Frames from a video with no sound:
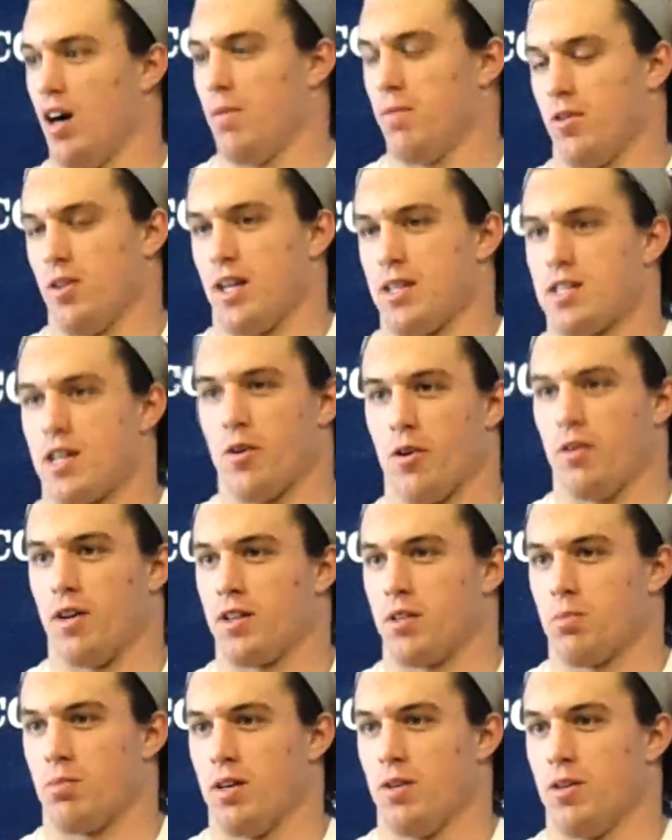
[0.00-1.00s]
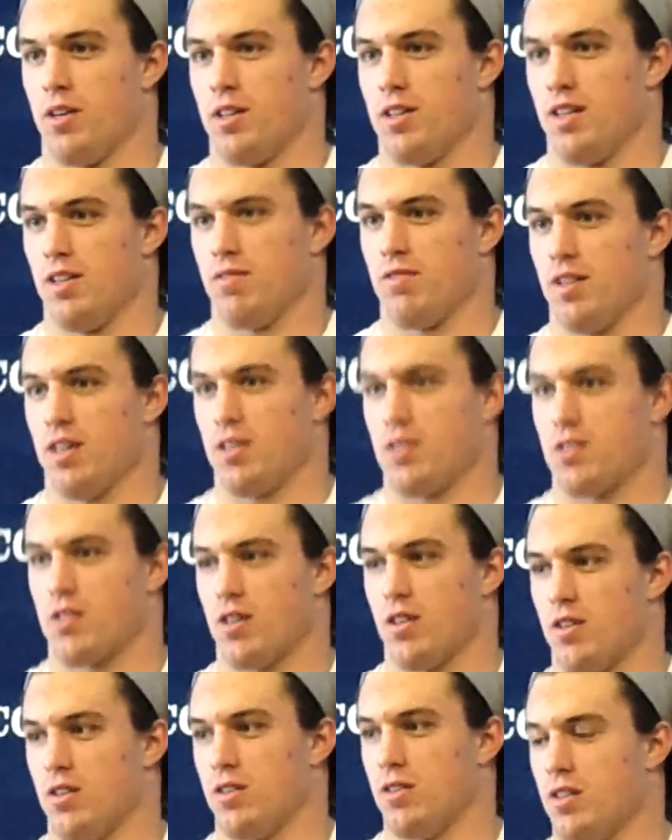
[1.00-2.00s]
um, you know, that's how we like to play run defense.
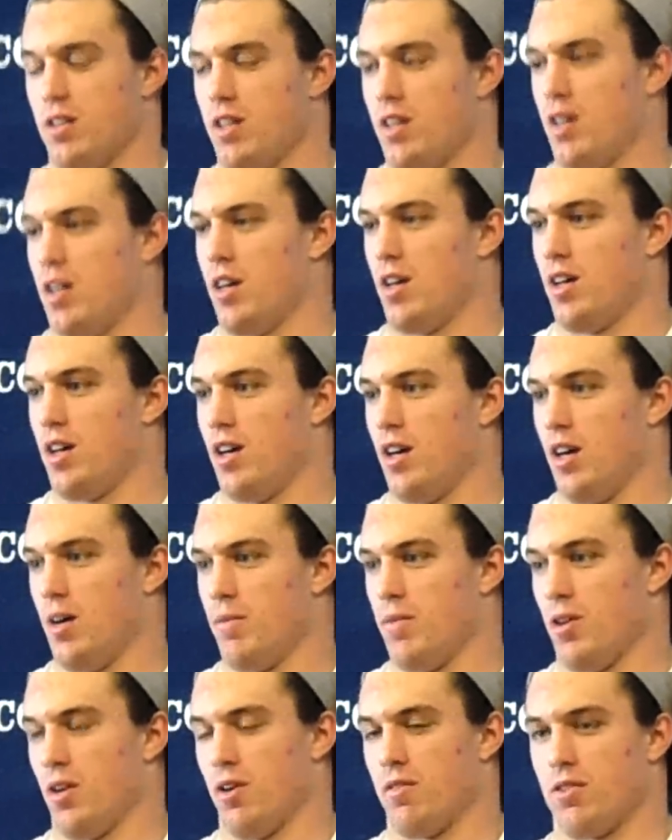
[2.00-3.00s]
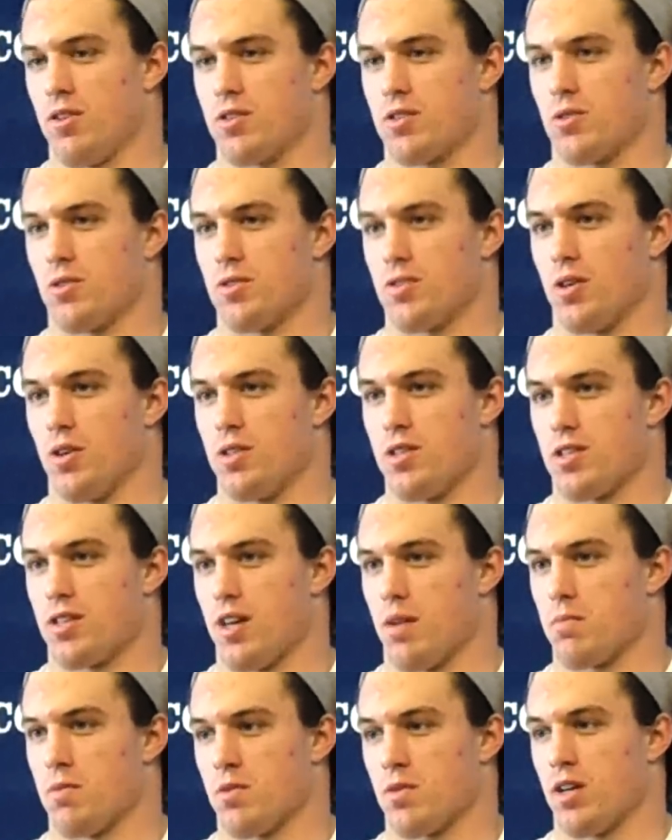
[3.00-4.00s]
So, um, you know, our first goal is always
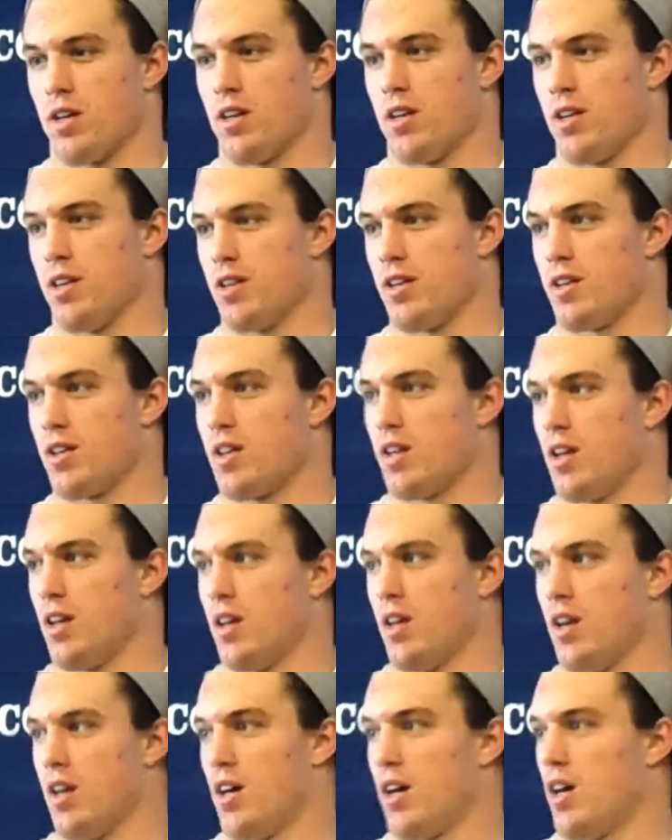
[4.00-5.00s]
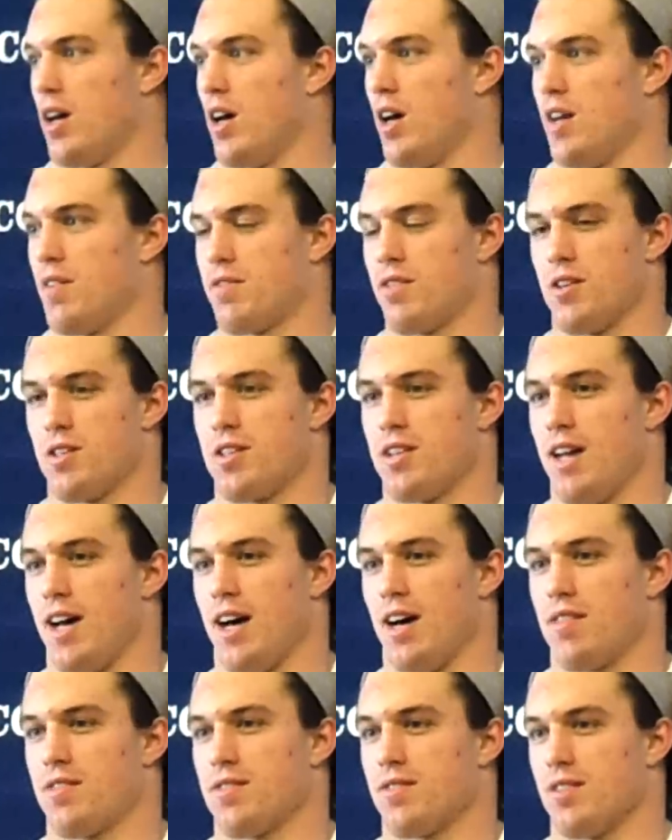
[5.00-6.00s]
stop and run. And uh, first
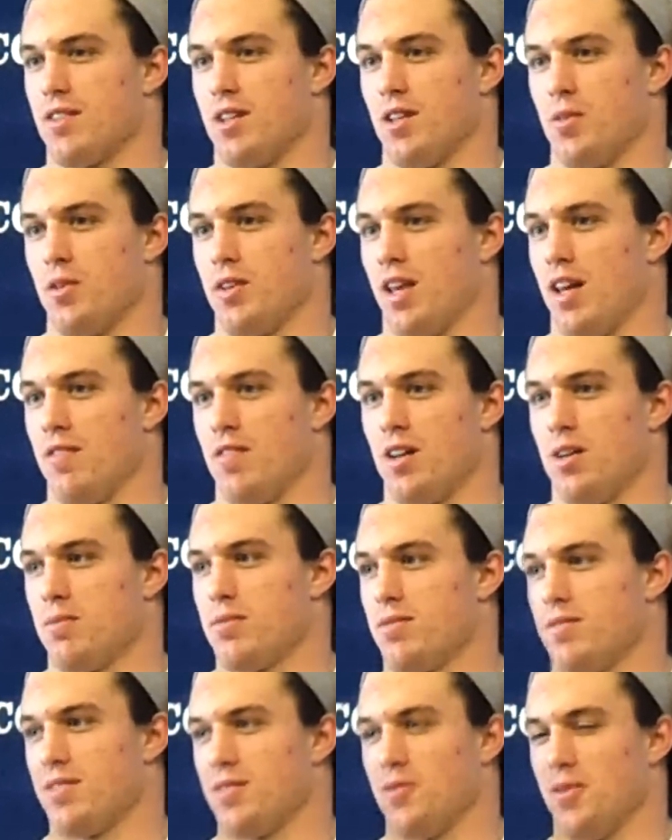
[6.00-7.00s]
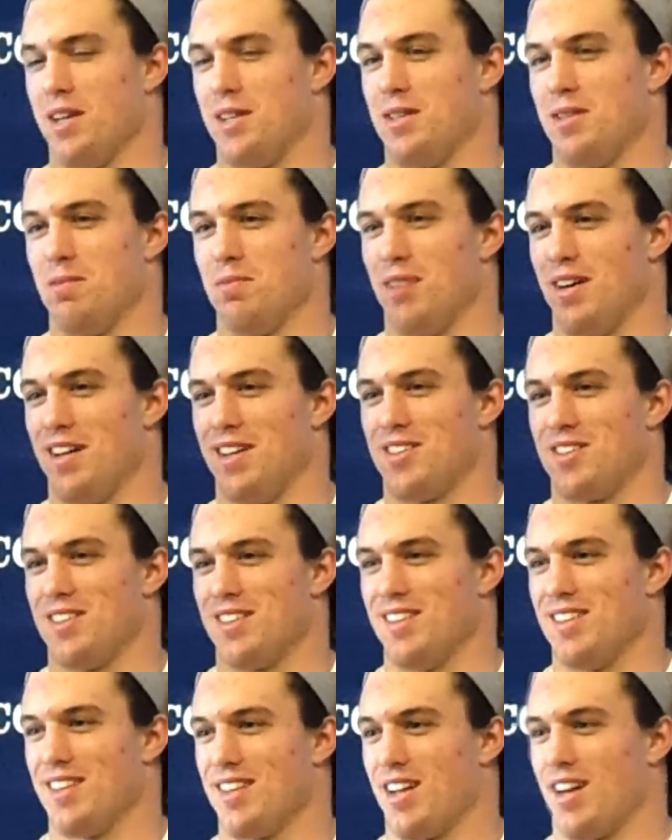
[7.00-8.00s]
half, you know, we gave up way too much.
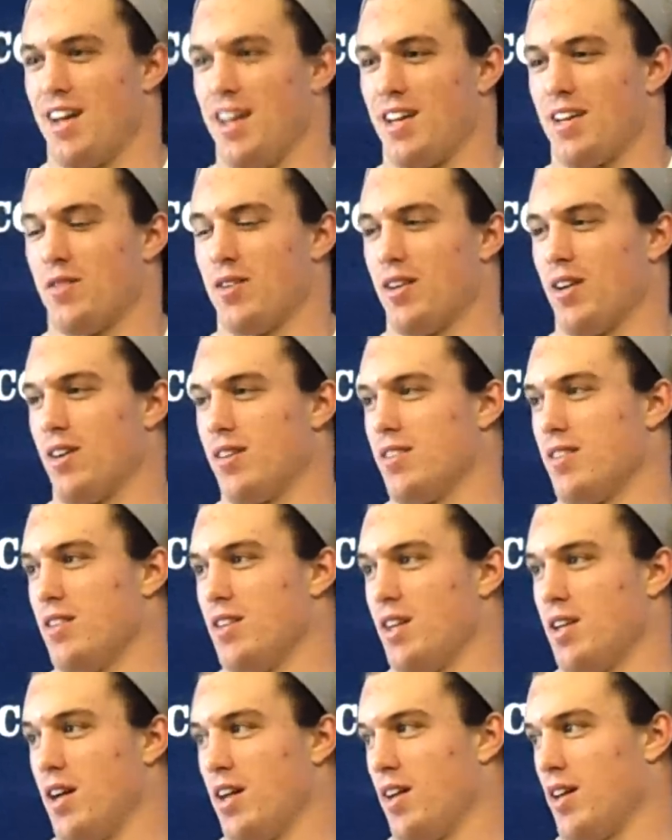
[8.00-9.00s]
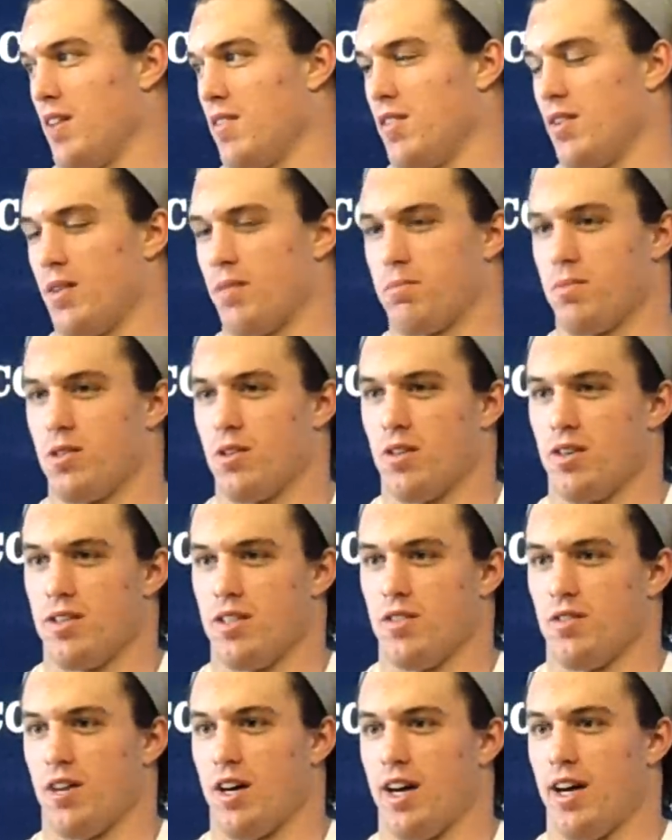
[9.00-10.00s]
And I think we're, we got to give it up to our
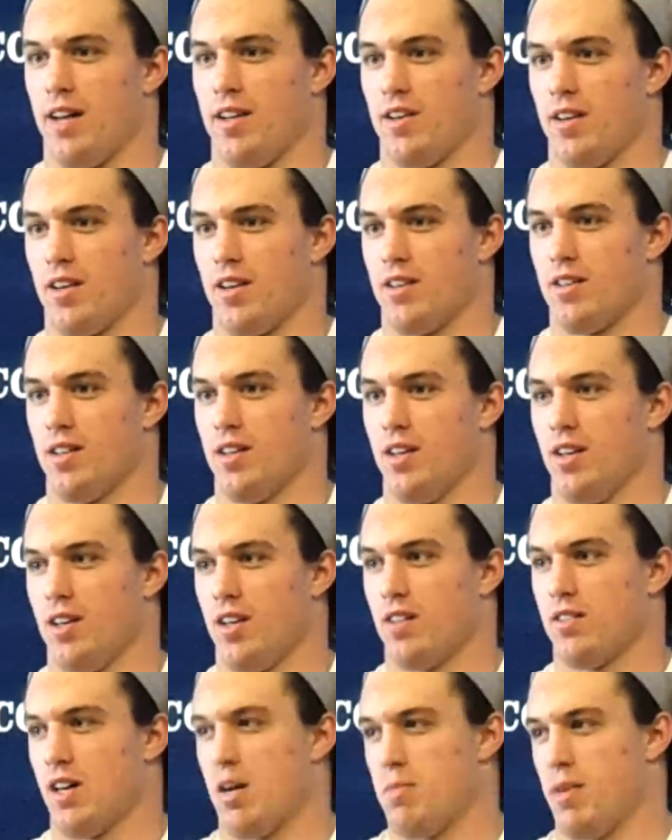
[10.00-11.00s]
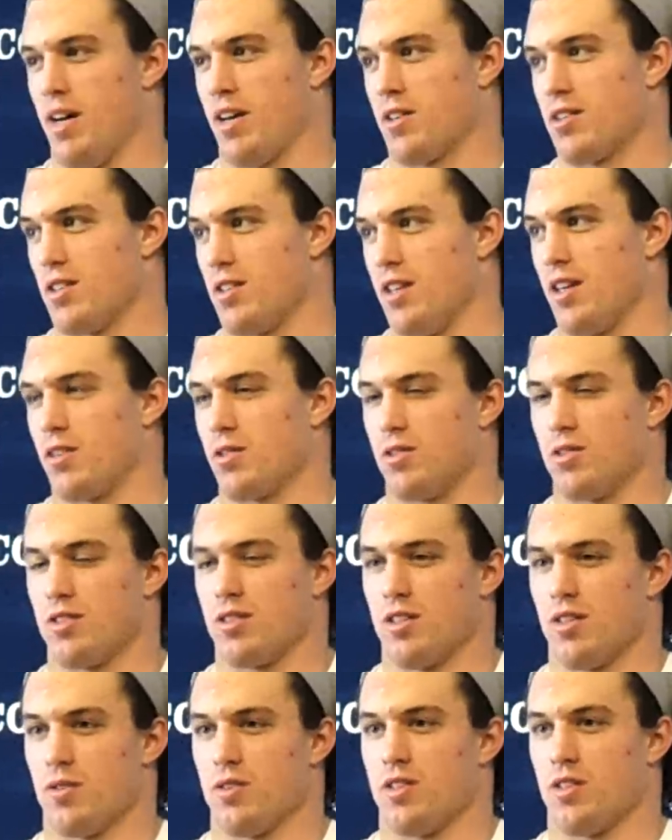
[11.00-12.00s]
D-line, our linebackers,
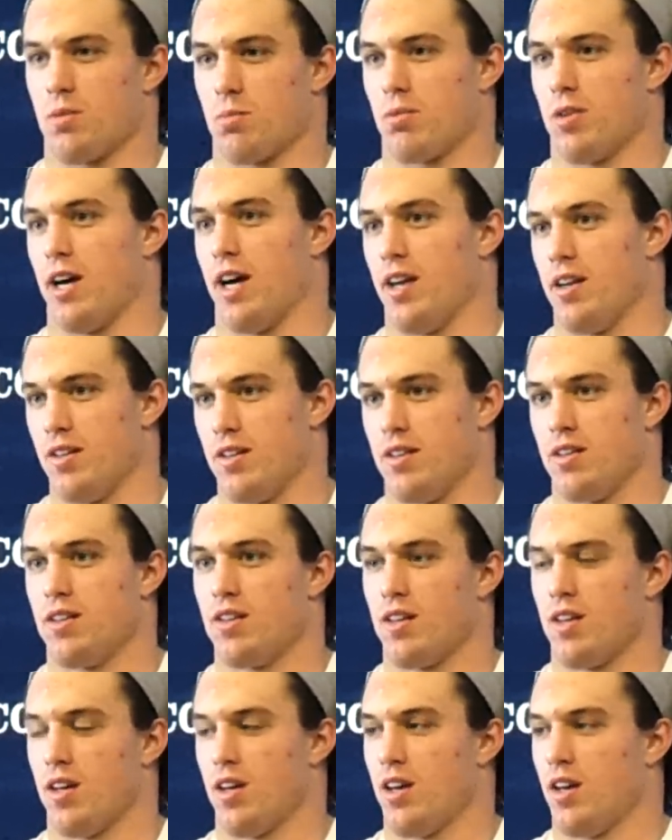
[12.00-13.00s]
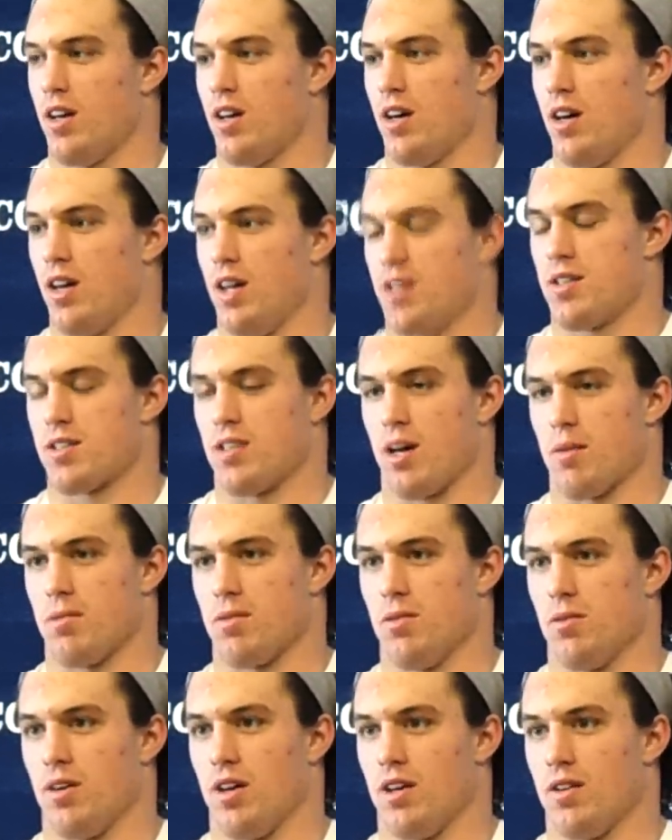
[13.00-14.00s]
Nichols. You know, we took pride in uh,
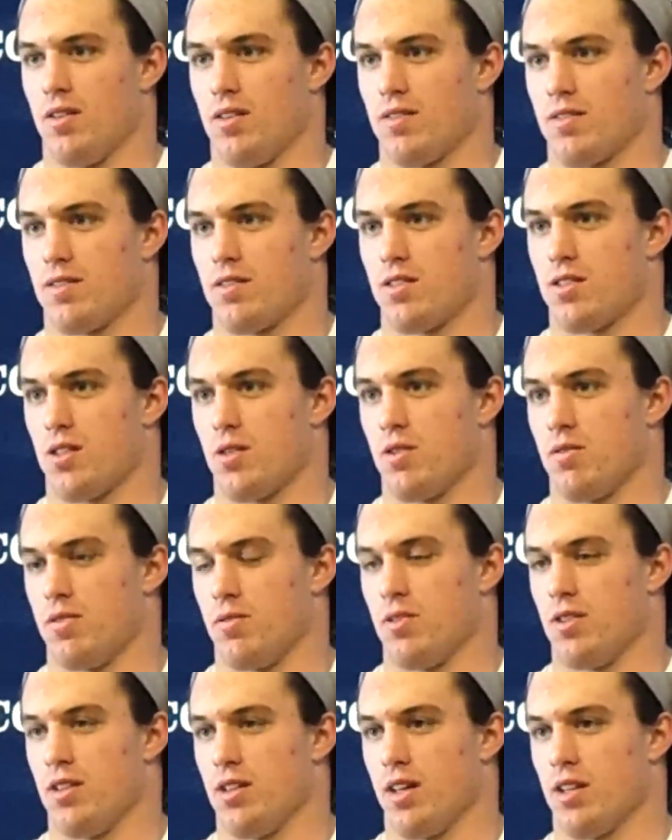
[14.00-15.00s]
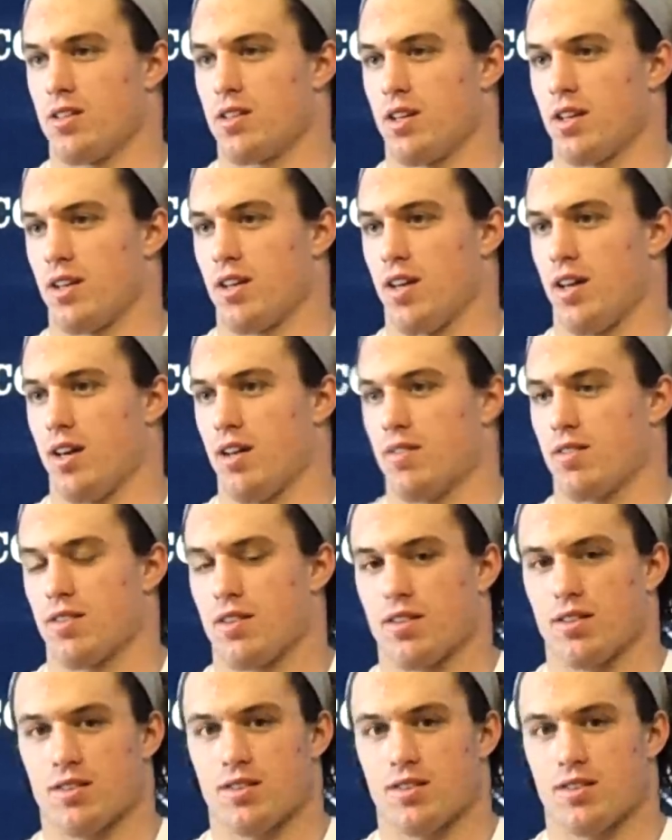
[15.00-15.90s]
stopping the run. So we do that the second half.